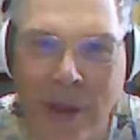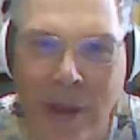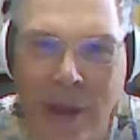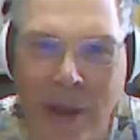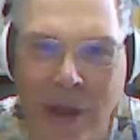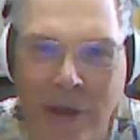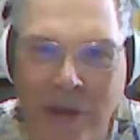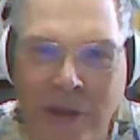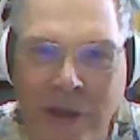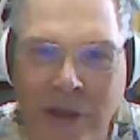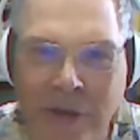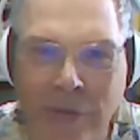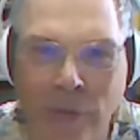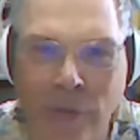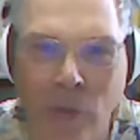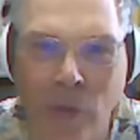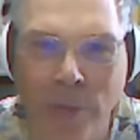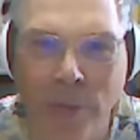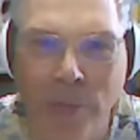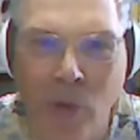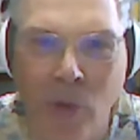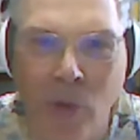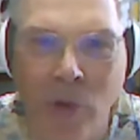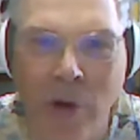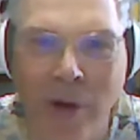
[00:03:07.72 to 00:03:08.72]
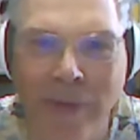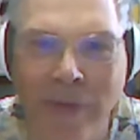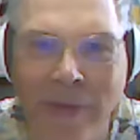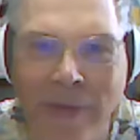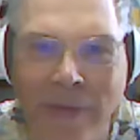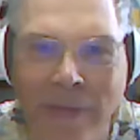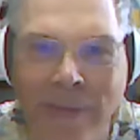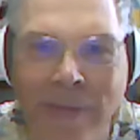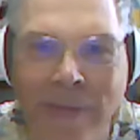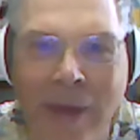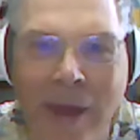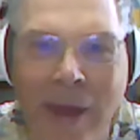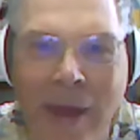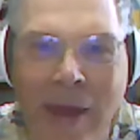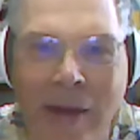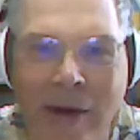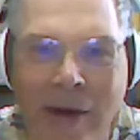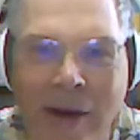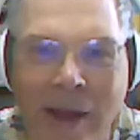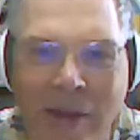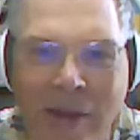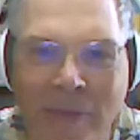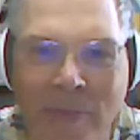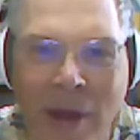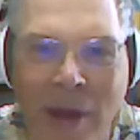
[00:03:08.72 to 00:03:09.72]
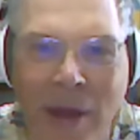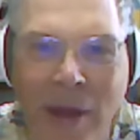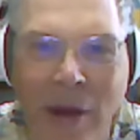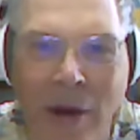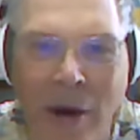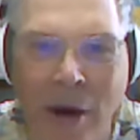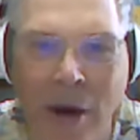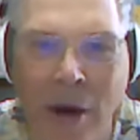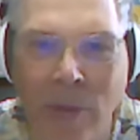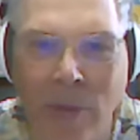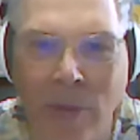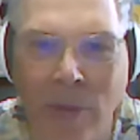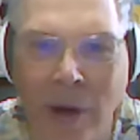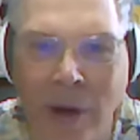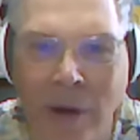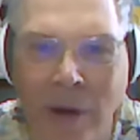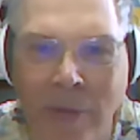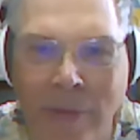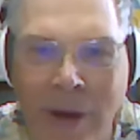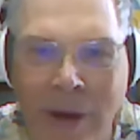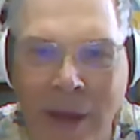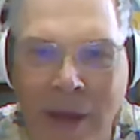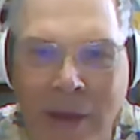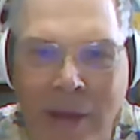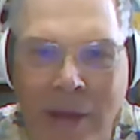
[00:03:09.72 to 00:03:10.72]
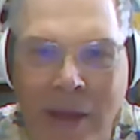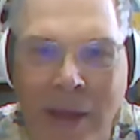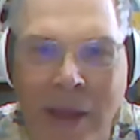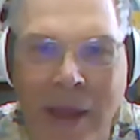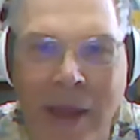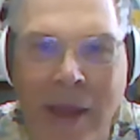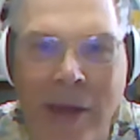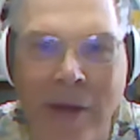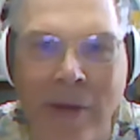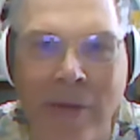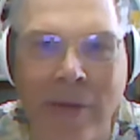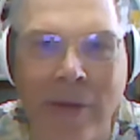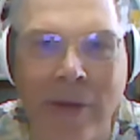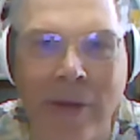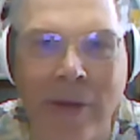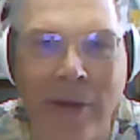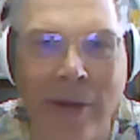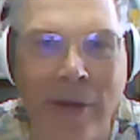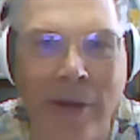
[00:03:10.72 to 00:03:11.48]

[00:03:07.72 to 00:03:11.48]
And she's more of a fan of my artwork around town.